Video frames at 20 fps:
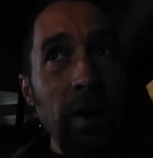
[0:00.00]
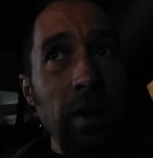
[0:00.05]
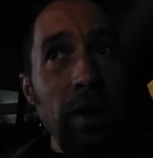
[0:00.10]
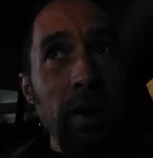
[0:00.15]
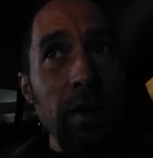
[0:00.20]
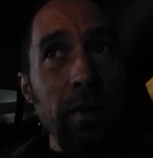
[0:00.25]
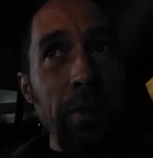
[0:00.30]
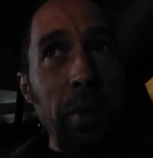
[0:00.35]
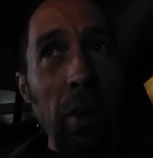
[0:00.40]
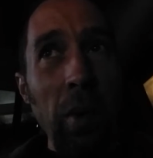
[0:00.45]

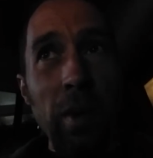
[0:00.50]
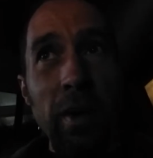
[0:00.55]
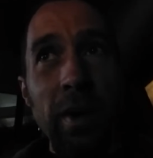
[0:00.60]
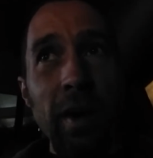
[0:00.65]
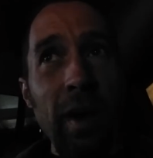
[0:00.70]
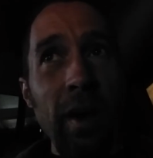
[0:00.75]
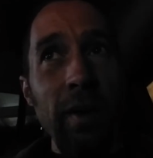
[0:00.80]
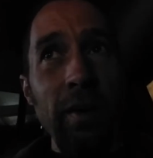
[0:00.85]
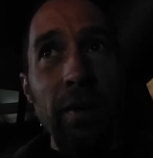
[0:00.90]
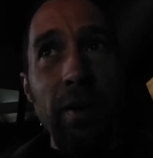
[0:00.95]
it's pouring
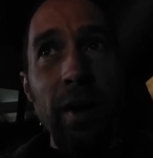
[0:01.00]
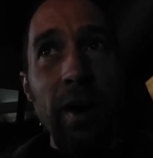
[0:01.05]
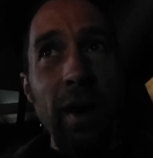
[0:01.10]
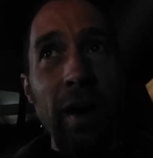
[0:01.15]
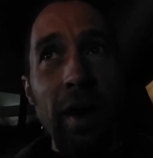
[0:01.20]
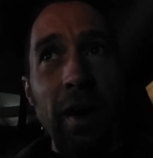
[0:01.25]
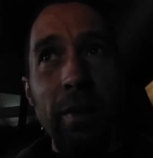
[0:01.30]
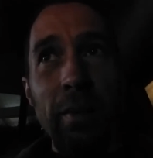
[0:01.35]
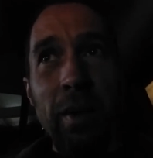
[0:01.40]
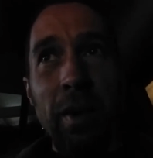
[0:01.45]
down
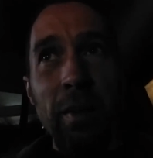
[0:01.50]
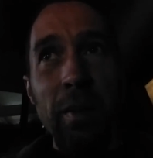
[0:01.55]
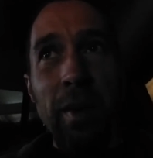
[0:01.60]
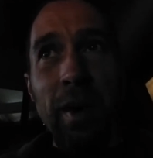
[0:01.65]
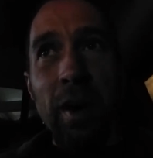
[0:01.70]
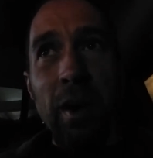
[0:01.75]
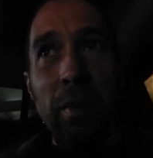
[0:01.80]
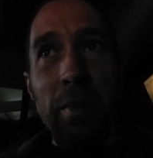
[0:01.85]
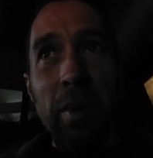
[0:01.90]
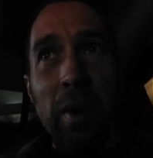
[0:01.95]
rain, I'm in a
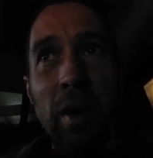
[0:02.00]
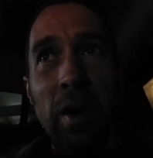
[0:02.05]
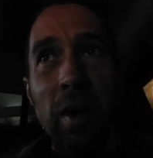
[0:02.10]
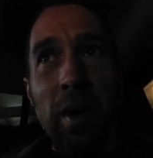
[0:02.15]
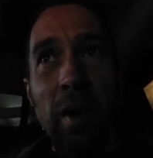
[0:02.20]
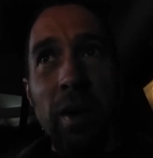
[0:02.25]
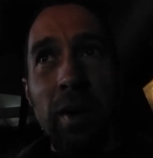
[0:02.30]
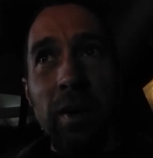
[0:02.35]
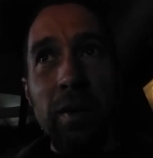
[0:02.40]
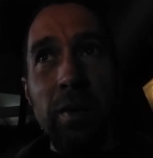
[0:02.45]
metal
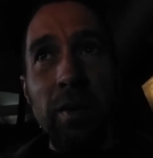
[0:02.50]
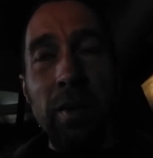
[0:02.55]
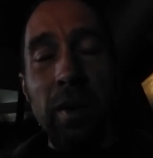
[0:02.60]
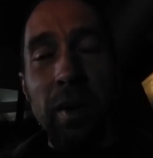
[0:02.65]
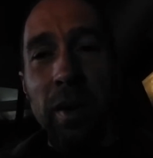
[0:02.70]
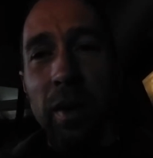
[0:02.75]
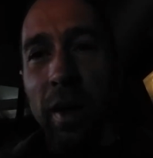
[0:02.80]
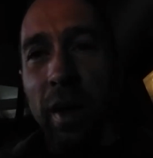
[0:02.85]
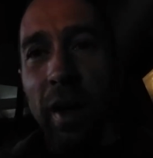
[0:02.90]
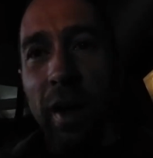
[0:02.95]
barn, it's
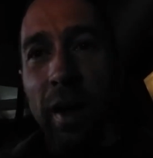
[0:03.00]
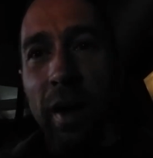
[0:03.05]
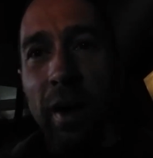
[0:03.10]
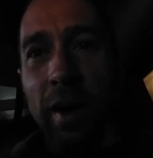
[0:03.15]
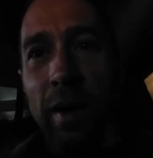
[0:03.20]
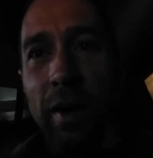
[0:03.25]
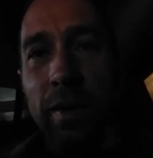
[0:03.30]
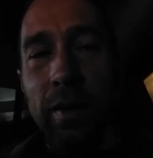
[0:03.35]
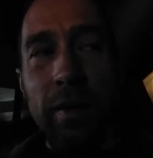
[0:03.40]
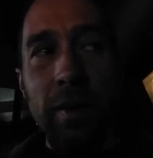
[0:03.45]
really
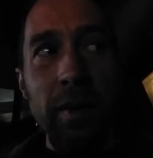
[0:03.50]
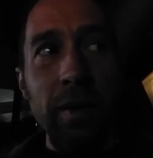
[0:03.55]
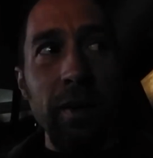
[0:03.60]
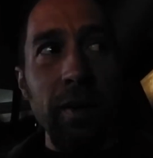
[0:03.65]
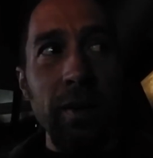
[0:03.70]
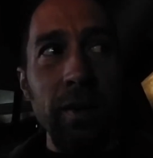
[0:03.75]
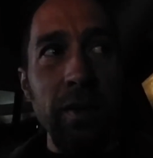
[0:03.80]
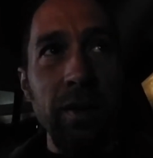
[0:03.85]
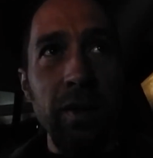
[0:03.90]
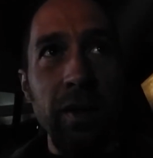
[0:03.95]
loud,
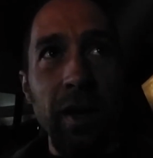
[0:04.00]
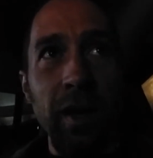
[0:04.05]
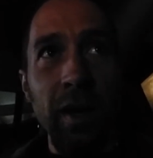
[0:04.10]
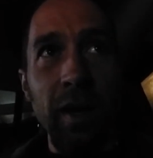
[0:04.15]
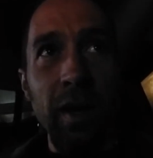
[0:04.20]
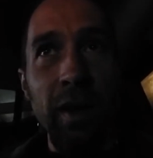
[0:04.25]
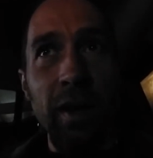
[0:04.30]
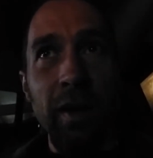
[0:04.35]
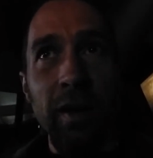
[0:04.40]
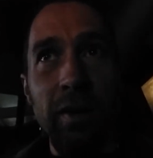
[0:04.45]
there's
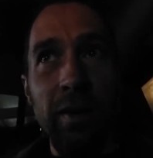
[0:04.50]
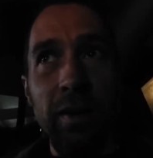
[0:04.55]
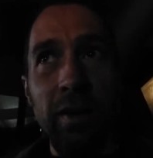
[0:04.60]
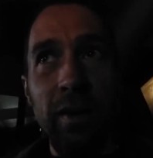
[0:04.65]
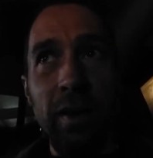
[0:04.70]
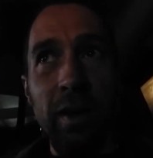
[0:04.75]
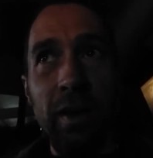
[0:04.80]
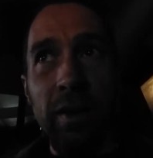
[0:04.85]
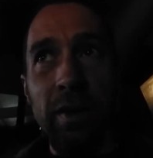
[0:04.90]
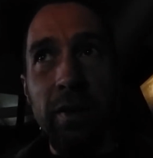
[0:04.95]
chickens and
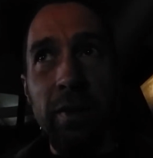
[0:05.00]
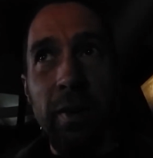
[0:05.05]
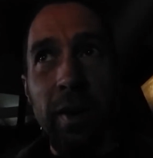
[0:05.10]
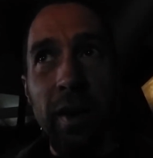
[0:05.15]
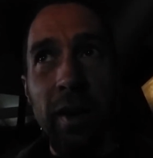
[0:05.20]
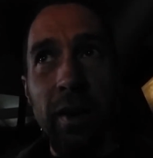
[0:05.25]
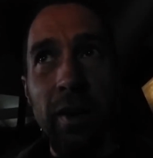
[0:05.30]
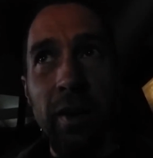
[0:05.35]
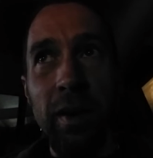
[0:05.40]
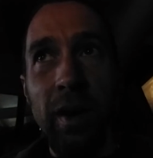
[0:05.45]
goats
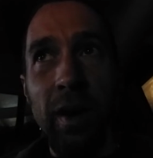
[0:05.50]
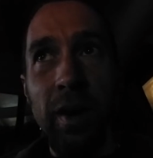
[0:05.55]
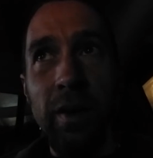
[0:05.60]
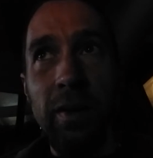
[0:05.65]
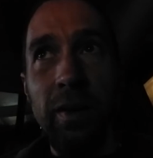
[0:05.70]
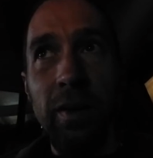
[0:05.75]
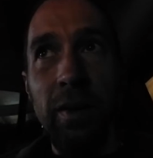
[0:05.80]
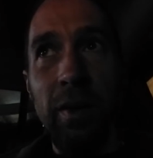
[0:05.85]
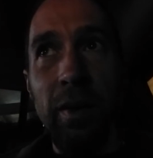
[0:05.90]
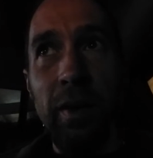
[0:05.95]
making all kinds
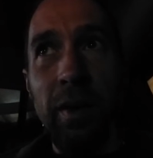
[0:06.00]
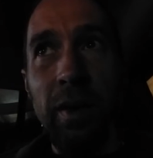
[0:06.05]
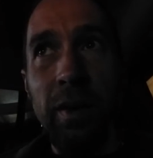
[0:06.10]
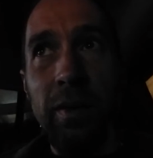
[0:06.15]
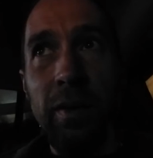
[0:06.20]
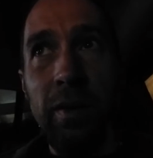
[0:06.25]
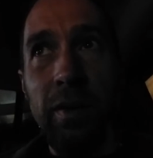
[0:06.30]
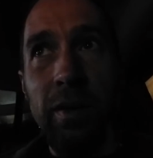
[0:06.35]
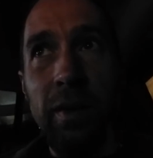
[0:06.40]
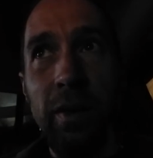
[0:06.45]
of
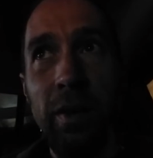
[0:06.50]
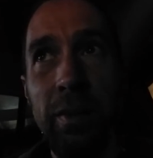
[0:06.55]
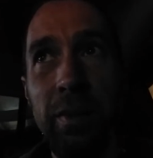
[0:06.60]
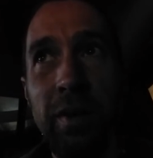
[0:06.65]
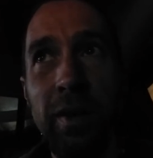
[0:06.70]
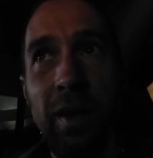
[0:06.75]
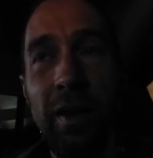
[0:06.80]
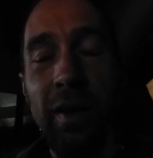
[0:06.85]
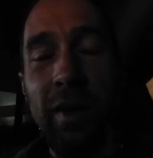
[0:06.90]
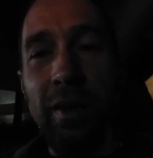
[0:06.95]
noise, and so I'm
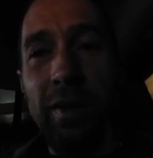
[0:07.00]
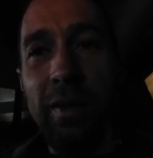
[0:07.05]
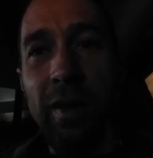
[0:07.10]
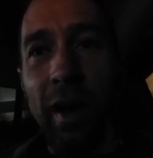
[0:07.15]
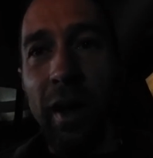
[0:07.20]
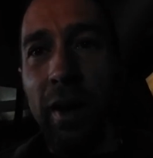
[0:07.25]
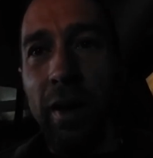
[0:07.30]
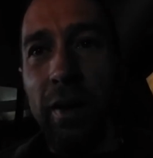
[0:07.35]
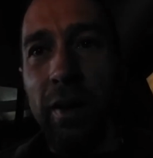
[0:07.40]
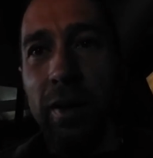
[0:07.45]
sitting
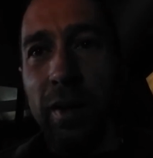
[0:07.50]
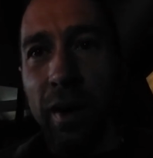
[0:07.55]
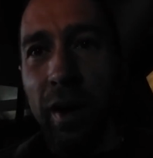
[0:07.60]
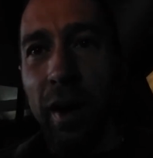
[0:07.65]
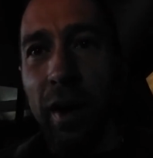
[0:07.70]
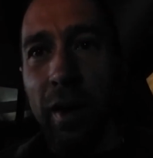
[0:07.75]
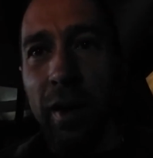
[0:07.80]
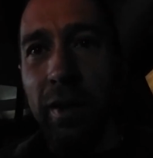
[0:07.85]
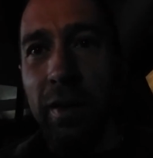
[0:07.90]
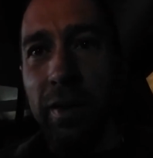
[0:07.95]
inside a
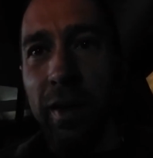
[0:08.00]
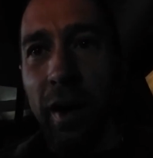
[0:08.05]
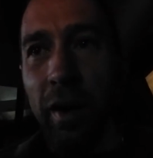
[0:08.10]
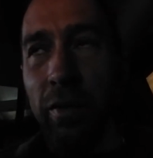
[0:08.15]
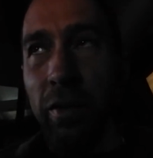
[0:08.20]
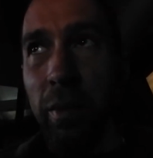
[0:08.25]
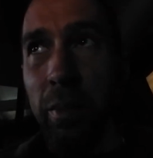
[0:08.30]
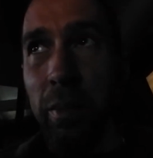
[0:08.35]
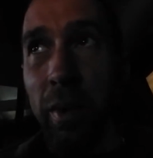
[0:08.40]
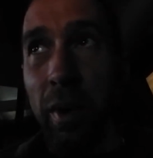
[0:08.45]
truck, inside
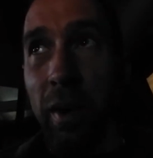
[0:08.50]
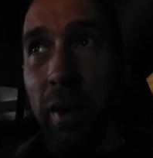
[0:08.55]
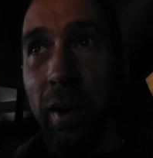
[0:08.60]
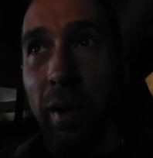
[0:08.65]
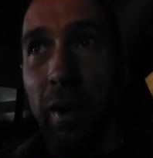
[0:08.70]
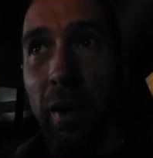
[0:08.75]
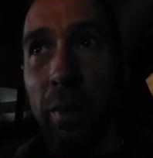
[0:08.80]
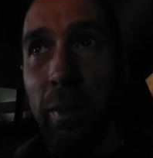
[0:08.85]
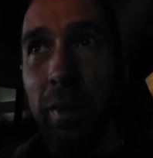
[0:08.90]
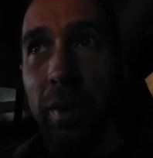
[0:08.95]
of a
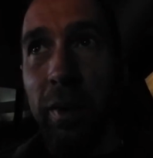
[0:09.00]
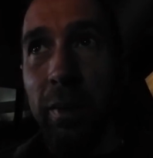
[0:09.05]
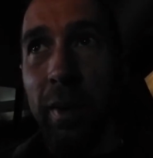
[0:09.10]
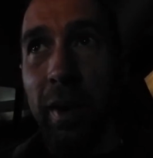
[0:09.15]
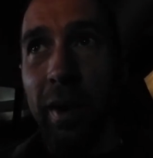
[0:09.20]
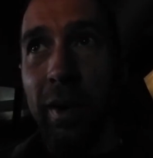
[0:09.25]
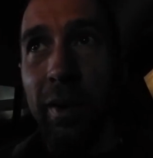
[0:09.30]
barn, hoping to make a